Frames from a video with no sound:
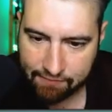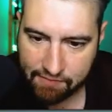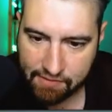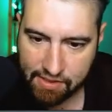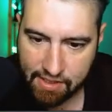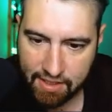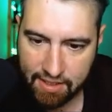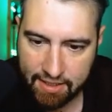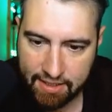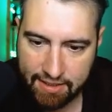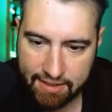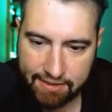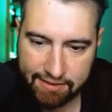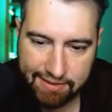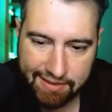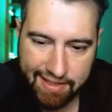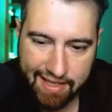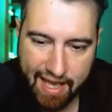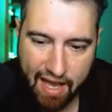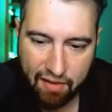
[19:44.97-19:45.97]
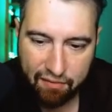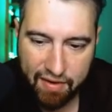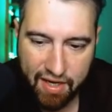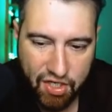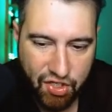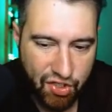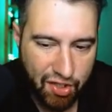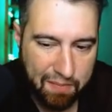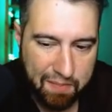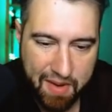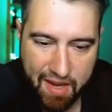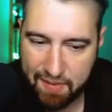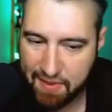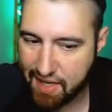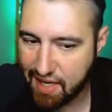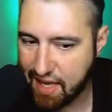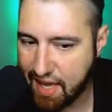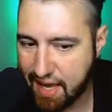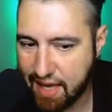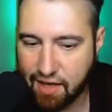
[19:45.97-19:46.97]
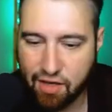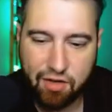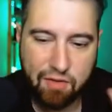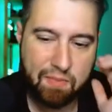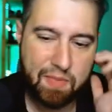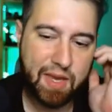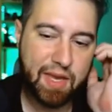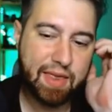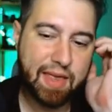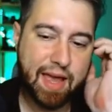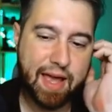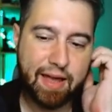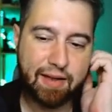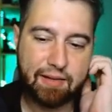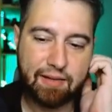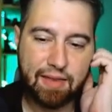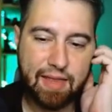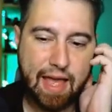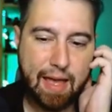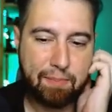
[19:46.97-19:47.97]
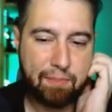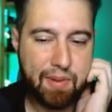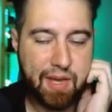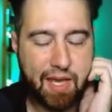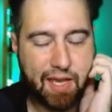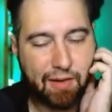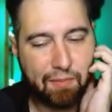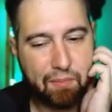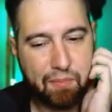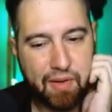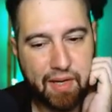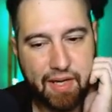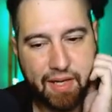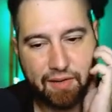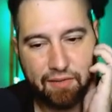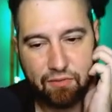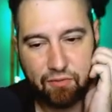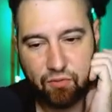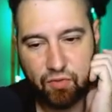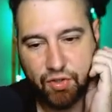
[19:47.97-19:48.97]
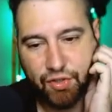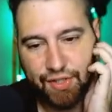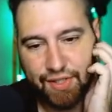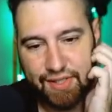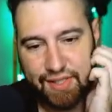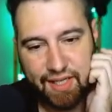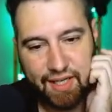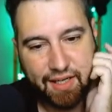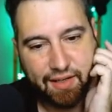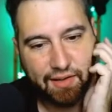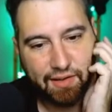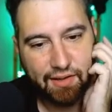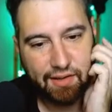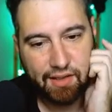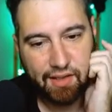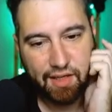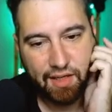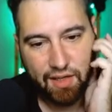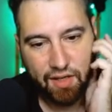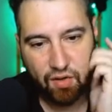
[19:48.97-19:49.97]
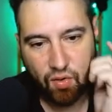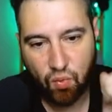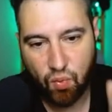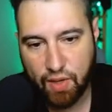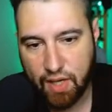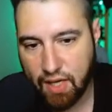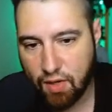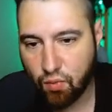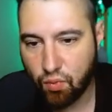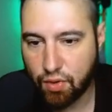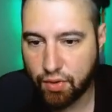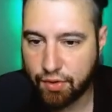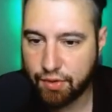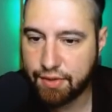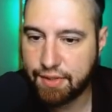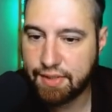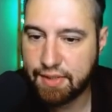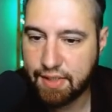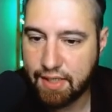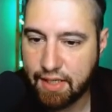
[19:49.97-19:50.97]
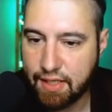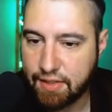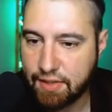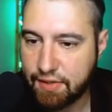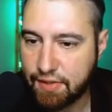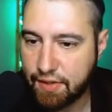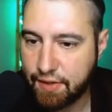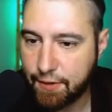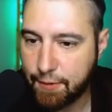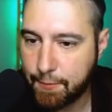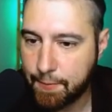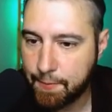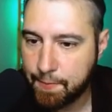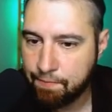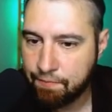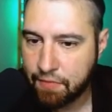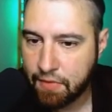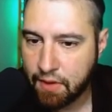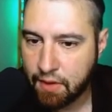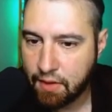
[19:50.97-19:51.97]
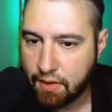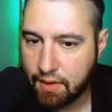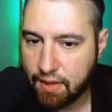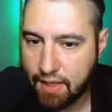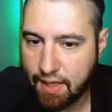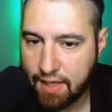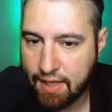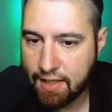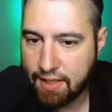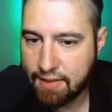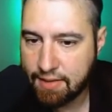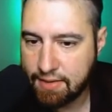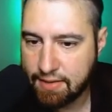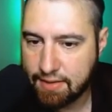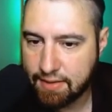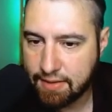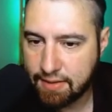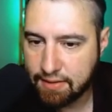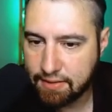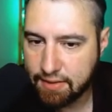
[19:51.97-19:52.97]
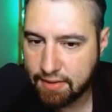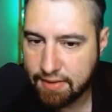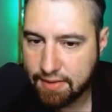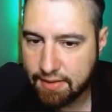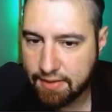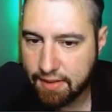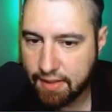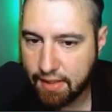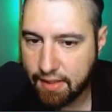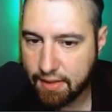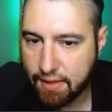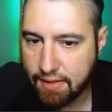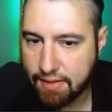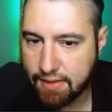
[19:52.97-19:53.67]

Galvantula maybe again could be that pick, but we'll see. We will see. So, and let's see.